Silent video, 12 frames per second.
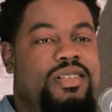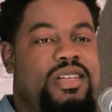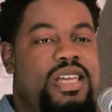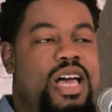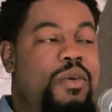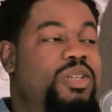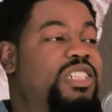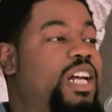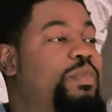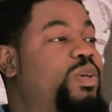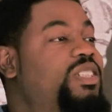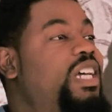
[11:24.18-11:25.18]
I want y'all to
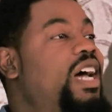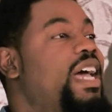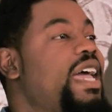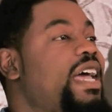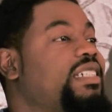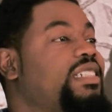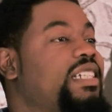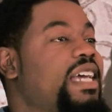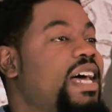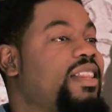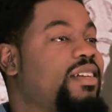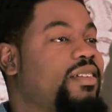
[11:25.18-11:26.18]
put y'all hands
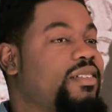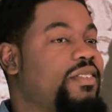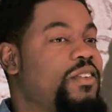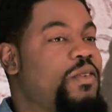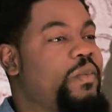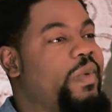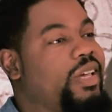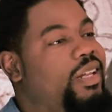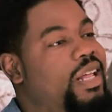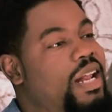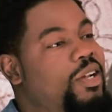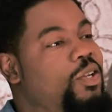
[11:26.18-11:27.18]
together. Make a
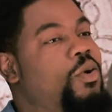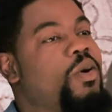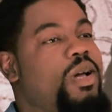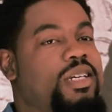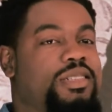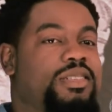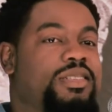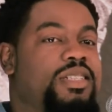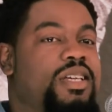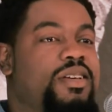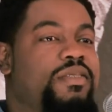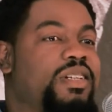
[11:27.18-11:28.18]
lot of noise.
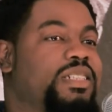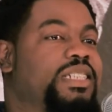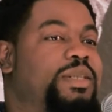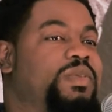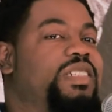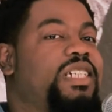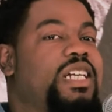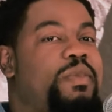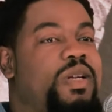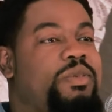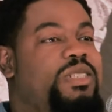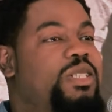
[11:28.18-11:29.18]
But this MC coming
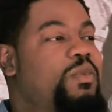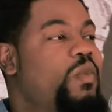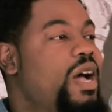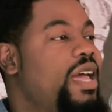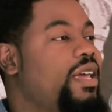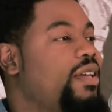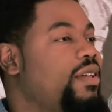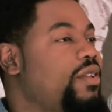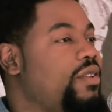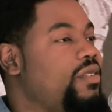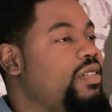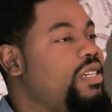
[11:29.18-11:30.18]
up to the mic.
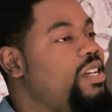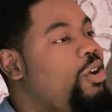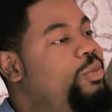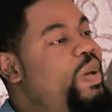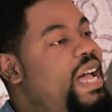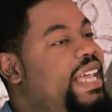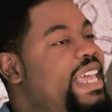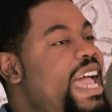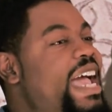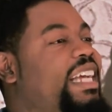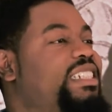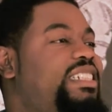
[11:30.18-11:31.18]
He goes by
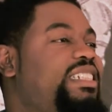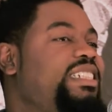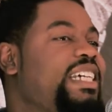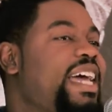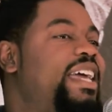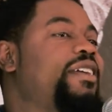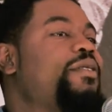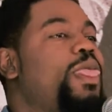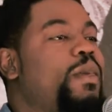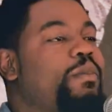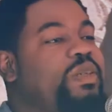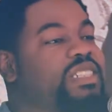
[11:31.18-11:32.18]
Cassius Tae.
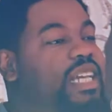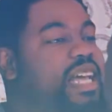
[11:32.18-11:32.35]
Put your hands